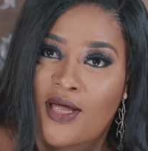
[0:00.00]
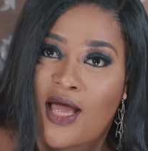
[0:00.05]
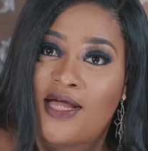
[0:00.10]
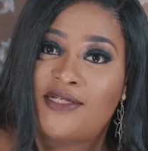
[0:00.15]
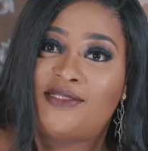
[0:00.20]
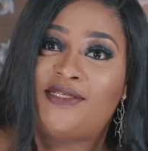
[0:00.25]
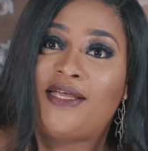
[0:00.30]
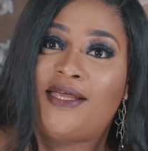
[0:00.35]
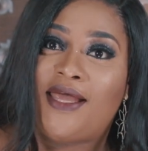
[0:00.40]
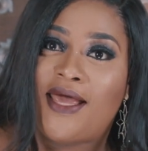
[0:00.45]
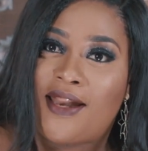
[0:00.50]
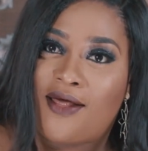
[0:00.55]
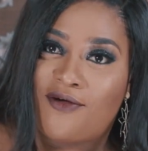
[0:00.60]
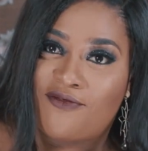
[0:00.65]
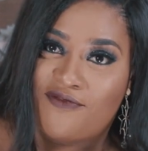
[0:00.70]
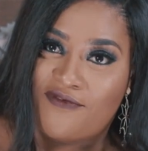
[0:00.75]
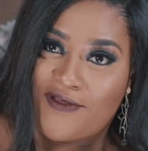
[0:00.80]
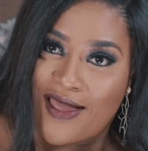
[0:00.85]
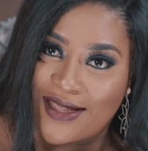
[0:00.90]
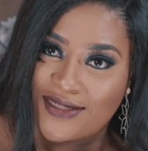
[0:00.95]
I'd say get
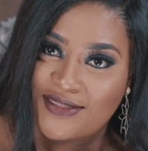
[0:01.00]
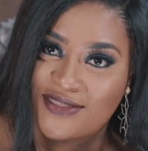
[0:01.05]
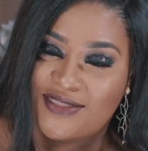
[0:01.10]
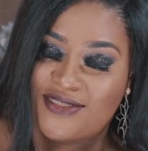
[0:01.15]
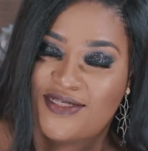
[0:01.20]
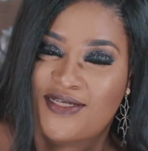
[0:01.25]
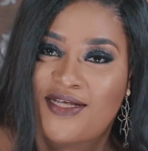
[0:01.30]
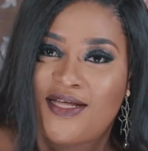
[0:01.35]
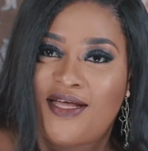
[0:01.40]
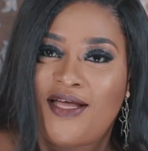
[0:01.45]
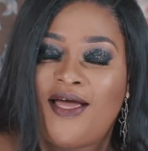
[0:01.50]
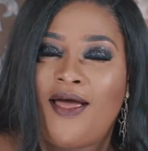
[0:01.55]
up fast,